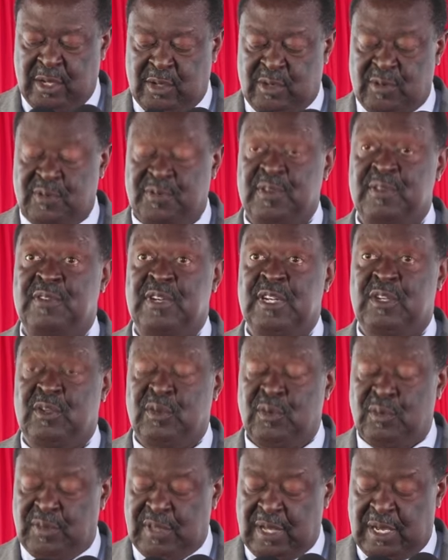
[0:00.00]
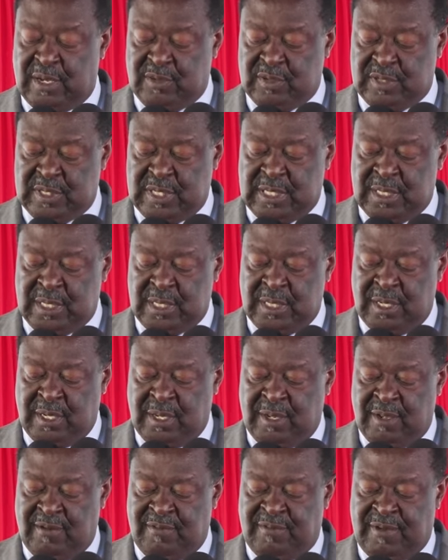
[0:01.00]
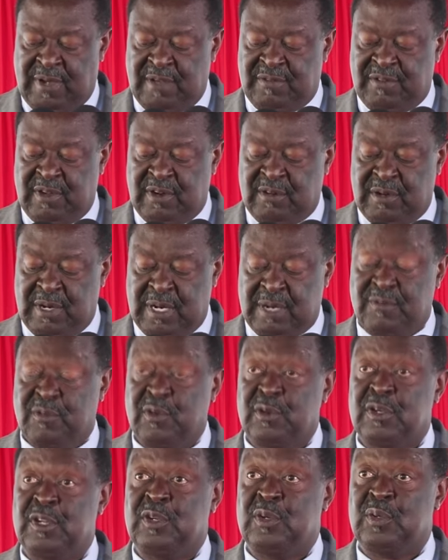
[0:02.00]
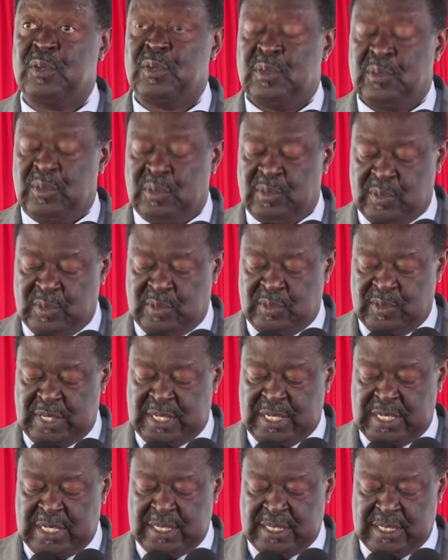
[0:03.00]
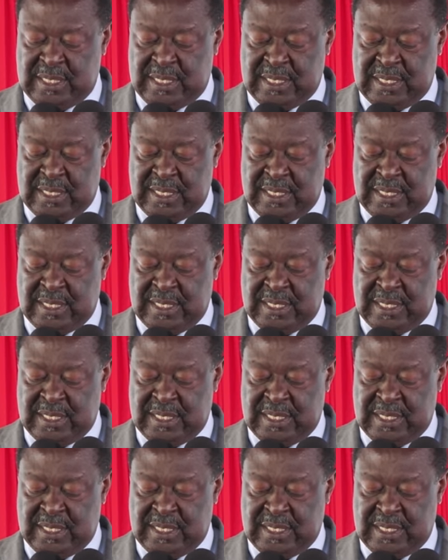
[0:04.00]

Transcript: to 52,542 trainees.